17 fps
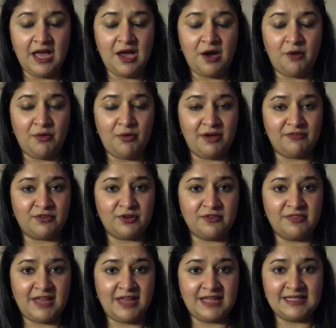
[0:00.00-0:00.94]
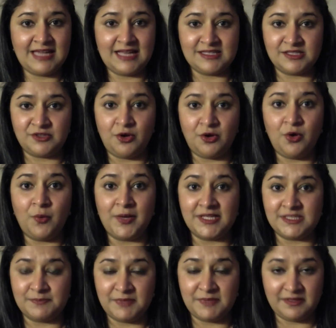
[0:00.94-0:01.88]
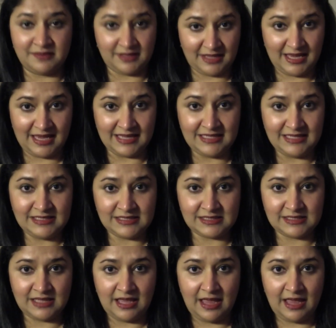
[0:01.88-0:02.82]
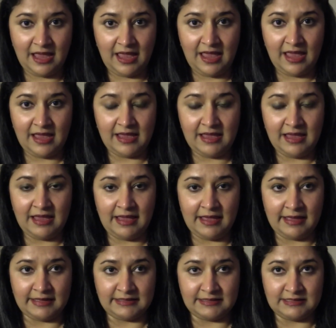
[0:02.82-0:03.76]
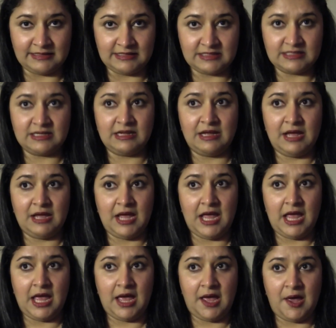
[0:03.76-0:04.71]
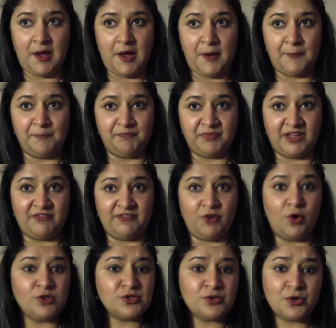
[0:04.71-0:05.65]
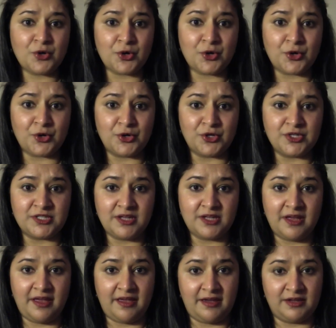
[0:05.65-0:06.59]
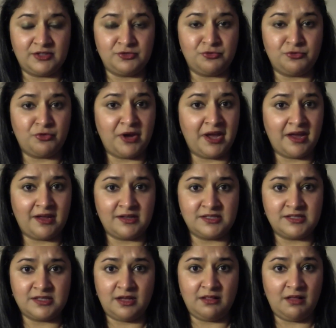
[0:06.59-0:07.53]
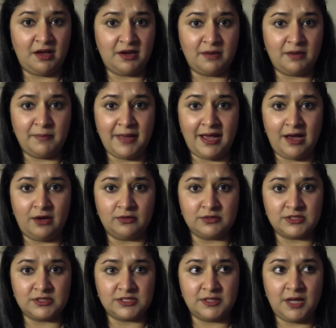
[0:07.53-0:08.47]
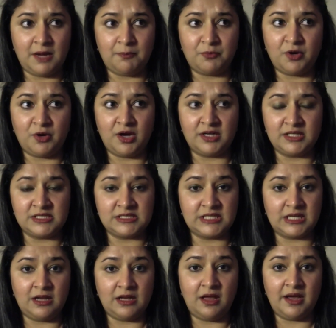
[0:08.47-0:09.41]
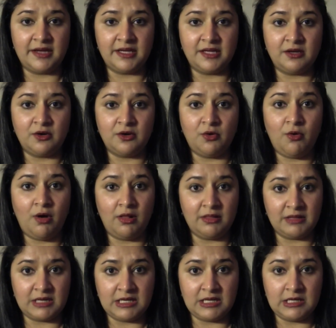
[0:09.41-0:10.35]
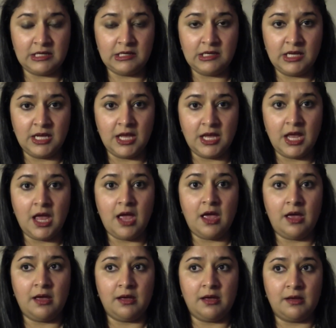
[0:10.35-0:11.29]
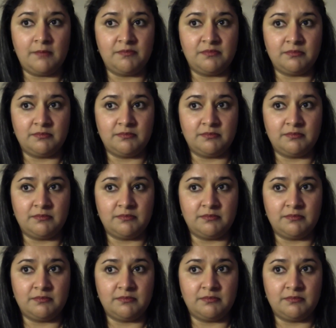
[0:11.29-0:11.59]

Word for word: However, that hasn't always been the case and um, I've also heard and read a lot about Prada's declining quality um,